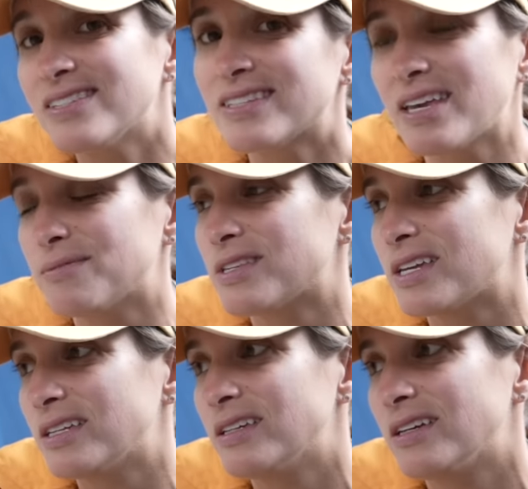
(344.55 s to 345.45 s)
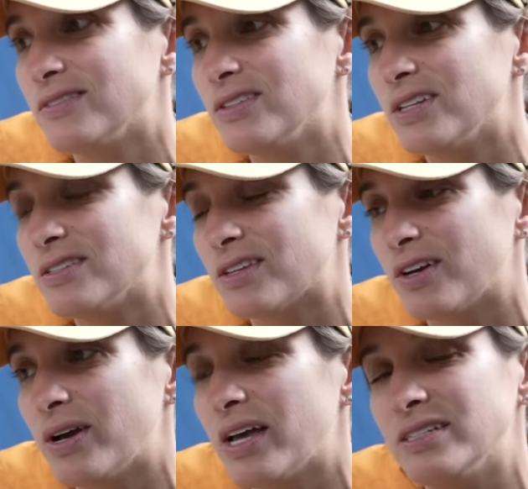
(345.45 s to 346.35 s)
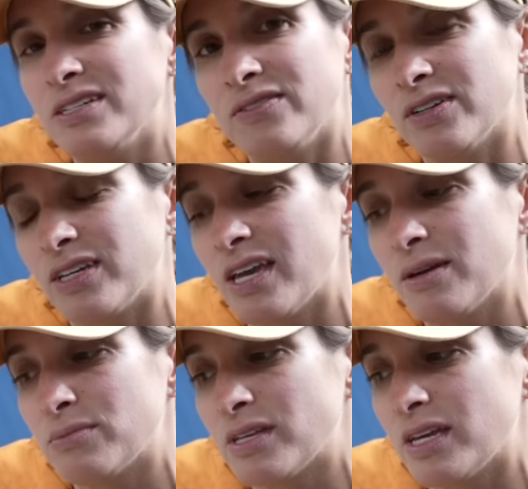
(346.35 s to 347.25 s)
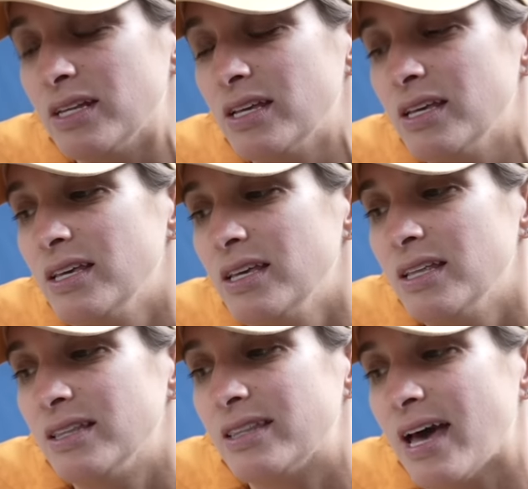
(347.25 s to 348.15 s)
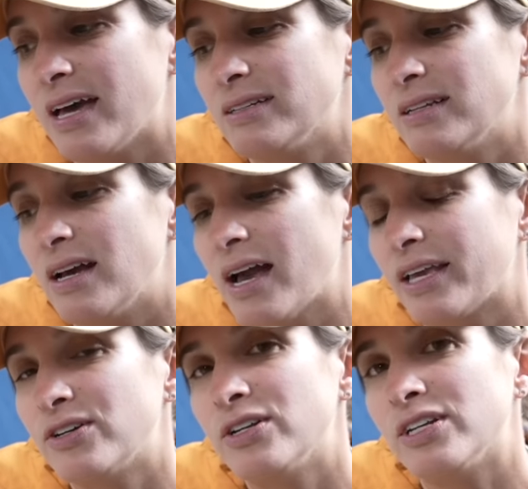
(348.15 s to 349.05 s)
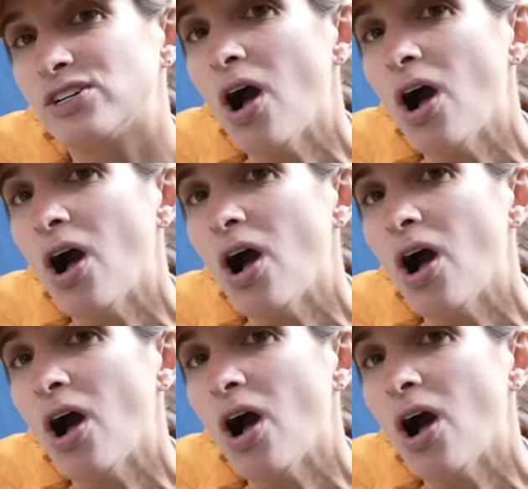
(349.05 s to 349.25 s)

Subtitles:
this campsite a few days ago. I had a different campsite that I couldn't